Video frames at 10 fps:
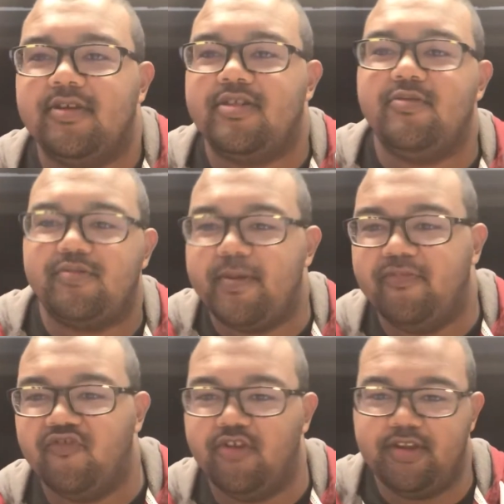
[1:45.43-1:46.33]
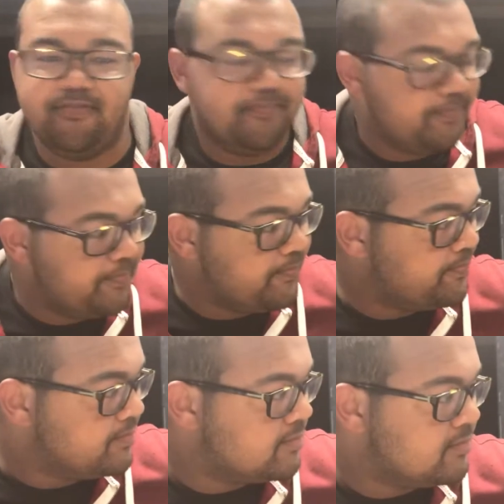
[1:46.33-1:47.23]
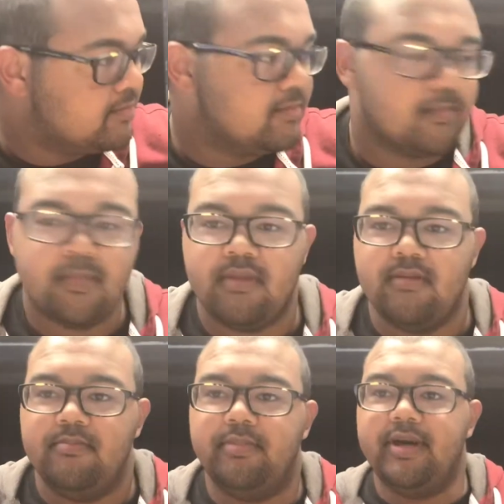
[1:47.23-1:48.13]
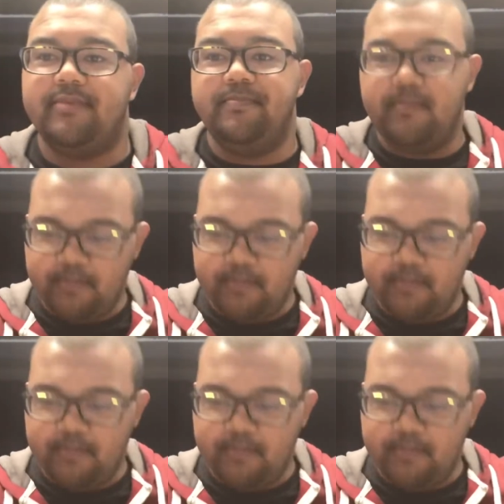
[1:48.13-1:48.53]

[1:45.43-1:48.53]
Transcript: because he was right before them. But